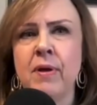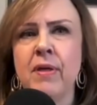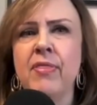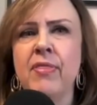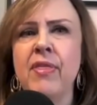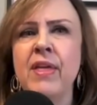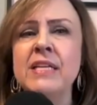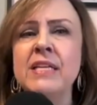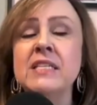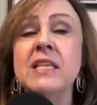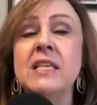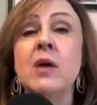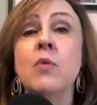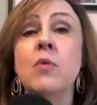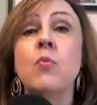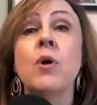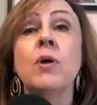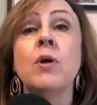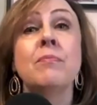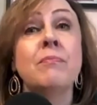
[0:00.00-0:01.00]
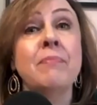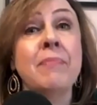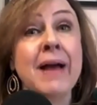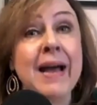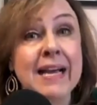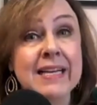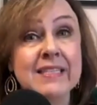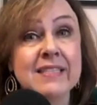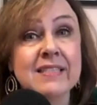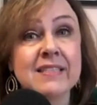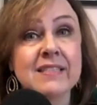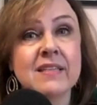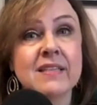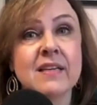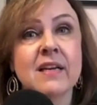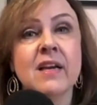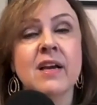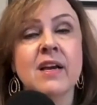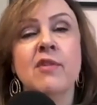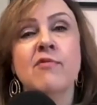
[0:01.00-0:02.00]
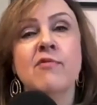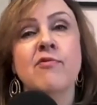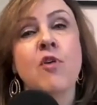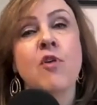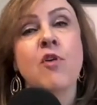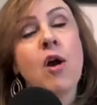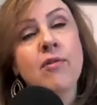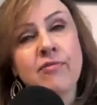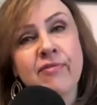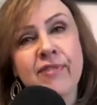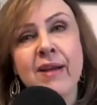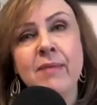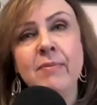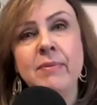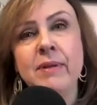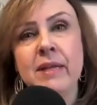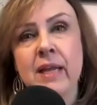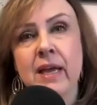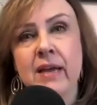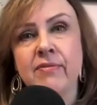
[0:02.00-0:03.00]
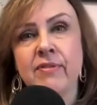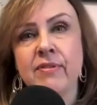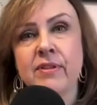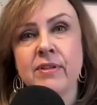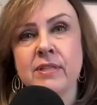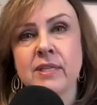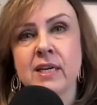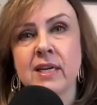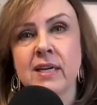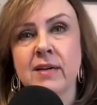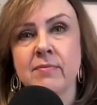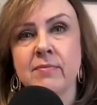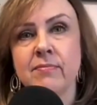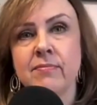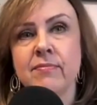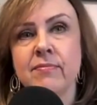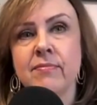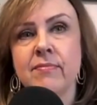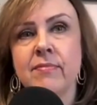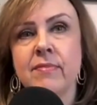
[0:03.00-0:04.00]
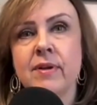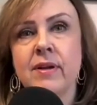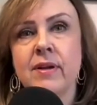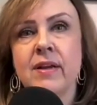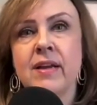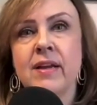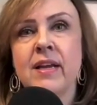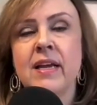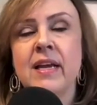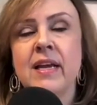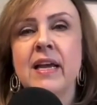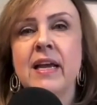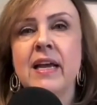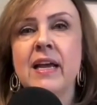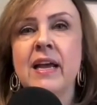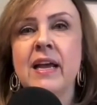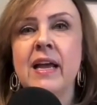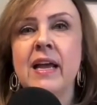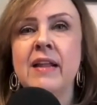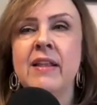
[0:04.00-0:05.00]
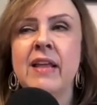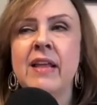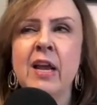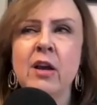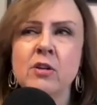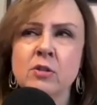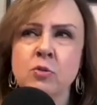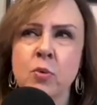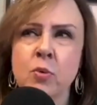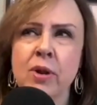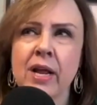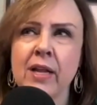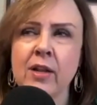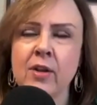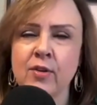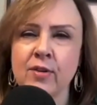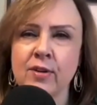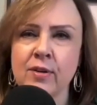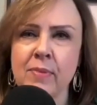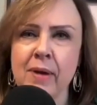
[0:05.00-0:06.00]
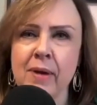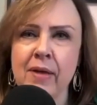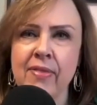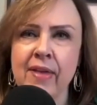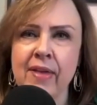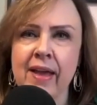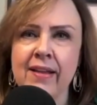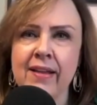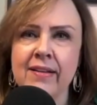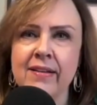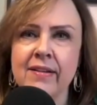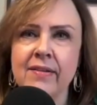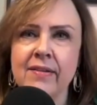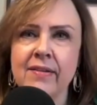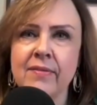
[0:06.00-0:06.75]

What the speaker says: but things that weren't best for our family life at the time. And here's what I learned about that.